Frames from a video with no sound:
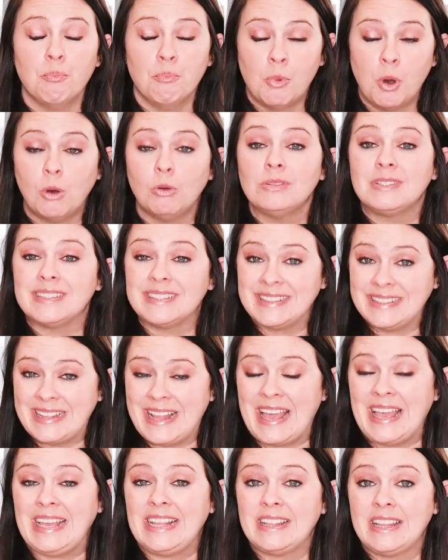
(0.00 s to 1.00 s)
most
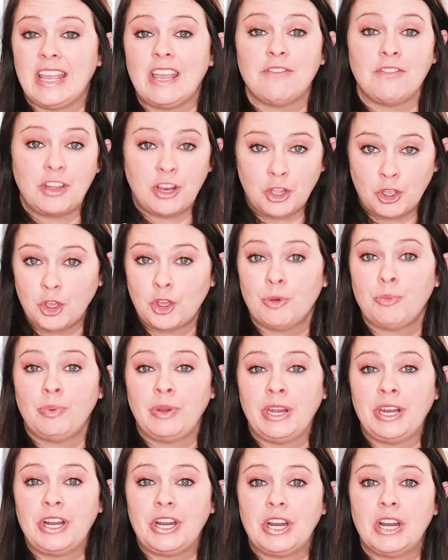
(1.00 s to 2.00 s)
likely, if they're a good
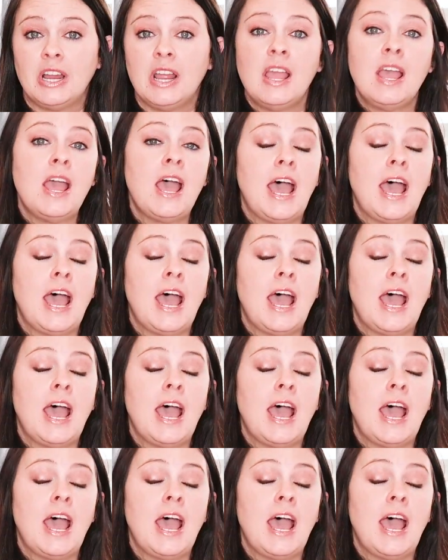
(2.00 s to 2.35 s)
breeder,